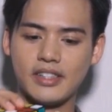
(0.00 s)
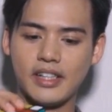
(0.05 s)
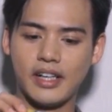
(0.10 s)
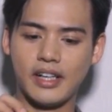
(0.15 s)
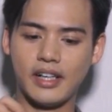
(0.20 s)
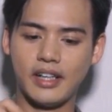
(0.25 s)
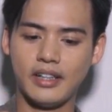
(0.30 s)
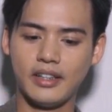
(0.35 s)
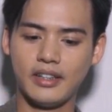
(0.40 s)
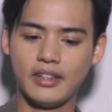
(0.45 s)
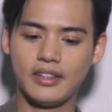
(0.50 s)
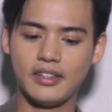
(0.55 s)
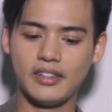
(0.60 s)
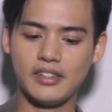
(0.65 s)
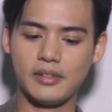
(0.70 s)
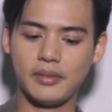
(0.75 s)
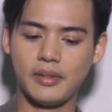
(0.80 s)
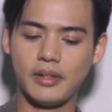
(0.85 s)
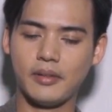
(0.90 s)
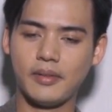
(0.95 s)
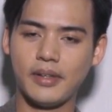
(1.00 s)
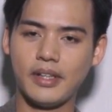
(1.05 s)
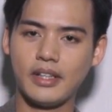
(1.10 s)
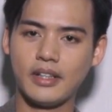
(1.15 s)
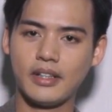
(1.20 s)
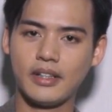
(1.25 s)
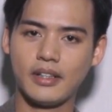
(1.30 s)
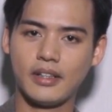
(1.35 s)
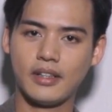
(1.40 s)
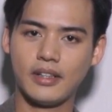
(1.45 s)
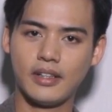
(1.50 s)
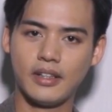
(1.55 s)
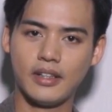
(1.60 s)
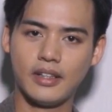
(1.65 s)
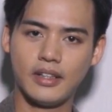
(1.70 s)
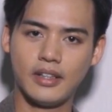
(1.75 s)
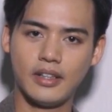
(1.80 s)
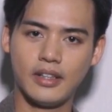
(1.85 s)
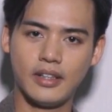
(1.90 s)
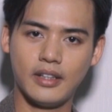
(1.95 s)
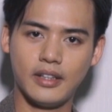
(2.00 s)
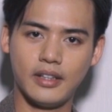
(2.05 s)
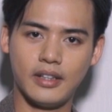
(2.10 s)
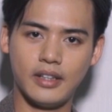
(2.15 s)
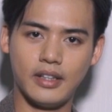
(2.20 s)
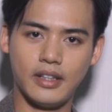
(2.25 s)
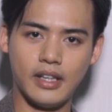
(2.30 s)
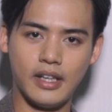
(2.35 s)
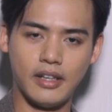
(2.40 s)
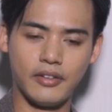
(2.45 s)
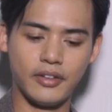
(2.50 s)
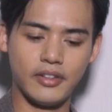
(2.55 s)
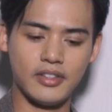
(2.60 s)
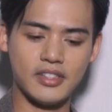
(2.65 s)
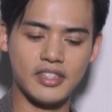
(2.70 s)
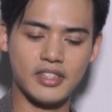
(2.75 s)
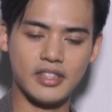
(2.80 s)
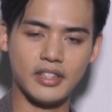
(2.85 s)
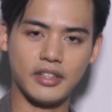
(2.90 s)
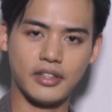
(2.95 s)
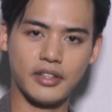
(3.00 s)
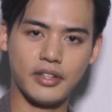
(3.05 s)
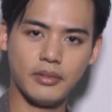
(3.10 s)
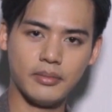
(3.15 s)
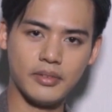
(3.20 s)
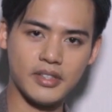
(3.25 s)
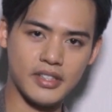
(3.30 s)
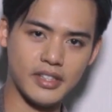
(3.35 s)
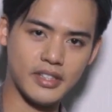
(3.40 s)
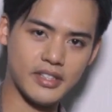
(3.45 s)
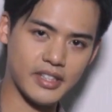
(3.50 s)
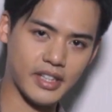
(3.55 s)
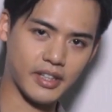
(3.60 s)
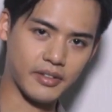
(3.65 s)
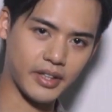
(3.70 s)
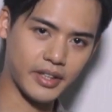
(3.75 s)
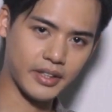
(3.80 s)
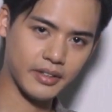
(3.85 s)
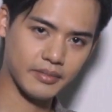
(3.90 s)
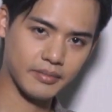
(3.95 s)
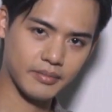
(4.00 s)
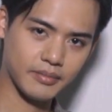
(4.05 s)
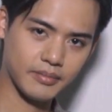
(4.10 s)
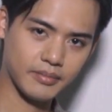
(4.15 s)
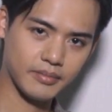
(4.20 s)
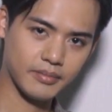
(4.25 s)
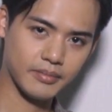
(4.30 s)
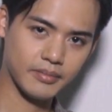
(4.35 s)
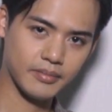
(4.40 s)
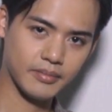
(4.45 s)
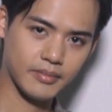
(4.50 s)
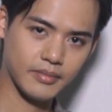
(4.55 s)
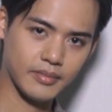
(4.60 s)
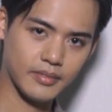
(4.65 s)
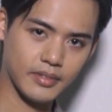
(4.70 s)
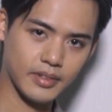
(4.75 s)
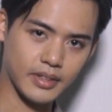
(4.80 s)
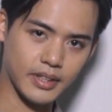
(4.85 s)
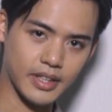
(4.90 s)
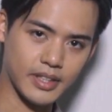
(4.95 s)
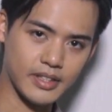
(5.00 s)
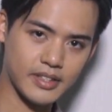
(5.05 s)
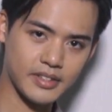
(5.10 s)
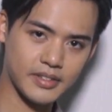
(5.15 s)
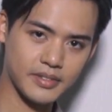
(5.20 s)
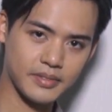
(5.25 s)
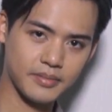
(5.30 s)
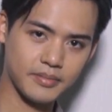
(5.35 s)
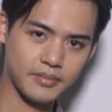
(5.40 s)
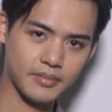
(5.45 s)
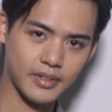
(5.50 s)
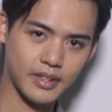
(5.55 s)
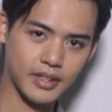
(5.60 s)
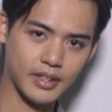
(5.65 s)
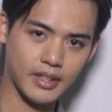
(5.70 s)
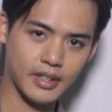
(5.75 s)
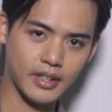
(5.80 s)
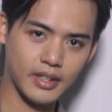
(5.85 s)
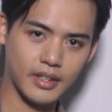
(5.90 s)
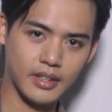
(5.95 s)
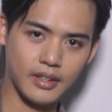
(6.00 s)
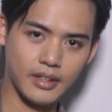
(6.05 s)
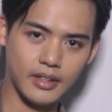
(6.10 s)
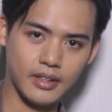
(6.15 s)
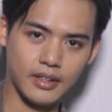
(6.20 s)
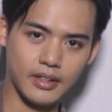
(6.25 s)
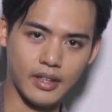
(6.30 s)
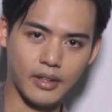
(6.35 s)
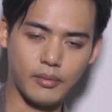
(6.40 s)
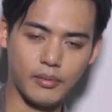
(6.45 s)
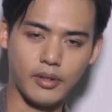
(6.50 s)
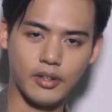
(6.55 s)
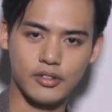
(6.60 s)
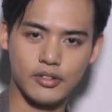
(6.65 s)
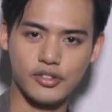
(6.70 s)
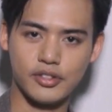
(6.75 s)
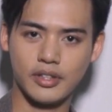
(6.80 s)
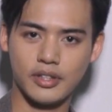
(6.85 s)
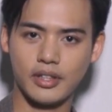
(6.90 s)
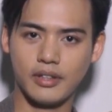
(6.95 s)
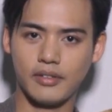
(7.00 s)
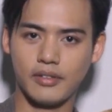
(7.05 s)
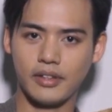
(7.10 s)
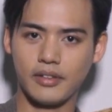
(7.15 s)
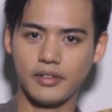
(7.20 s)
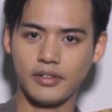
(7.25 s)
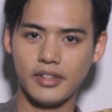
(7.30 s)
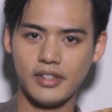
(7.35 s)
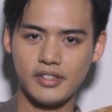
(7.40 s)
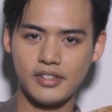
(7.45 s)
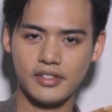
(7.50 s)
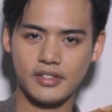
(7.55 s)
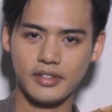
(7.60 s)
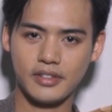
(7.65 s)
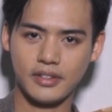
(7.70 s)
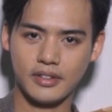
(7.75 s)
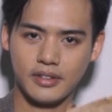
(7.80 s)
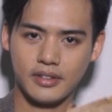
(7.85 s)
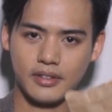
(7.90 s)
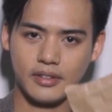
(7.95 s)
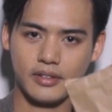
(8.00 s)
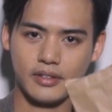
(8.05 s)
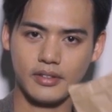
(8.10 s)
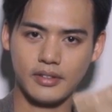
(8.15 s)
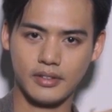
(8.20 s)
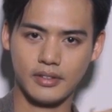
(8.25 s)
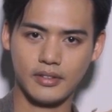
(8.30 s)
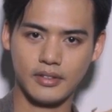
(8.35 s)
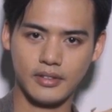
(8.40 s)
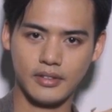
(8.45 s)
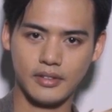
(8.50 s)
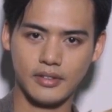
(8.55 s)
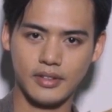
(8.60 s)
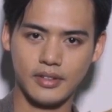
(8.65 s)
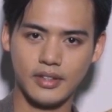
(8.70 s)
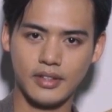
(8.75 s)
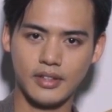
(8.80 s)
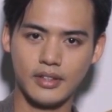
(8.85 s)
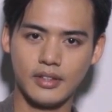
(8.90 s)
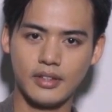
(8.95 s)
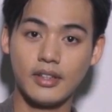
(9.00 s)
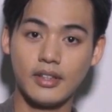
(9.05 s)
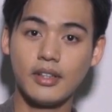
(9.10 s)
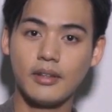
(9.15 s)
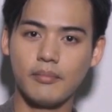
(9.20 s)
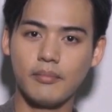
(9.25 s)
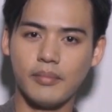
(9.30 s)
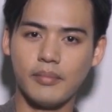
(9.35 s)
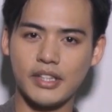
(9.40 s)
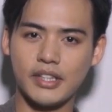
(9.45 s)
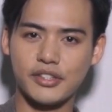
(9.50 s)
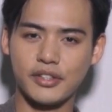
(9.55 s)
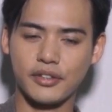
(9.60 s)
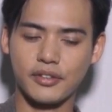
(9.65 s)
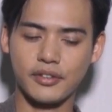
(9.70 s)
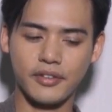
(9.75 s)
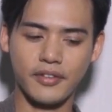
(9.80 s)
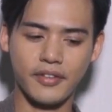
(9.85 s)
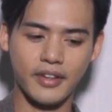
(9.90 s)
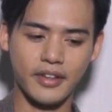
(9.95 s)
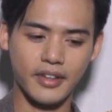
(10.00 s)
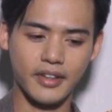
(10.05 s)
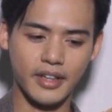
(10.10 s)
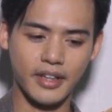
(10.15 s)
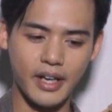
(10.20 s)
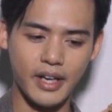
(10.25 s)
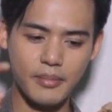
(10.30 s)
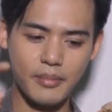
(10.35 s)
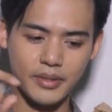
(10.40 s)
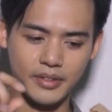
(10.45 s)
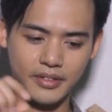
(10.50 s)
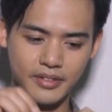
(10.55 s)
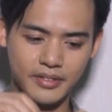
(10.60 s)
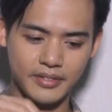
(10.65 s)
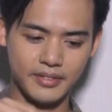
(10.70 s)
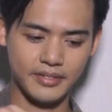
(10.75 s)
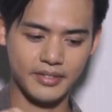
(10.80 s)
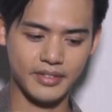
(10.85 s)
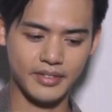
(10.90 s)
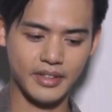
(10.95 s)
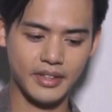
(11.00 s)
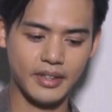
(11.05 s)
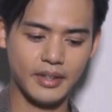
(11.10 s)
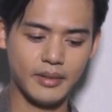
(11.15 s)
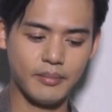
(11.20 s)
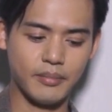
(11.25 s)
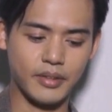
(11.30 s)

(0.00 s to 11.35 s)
Then you're gonna get four bonus routines from some of Henry's friends. Uh, these will all involve uh, silks, uh, an iPad, a stickerless uh, Rubik's Cube, and a speed solve.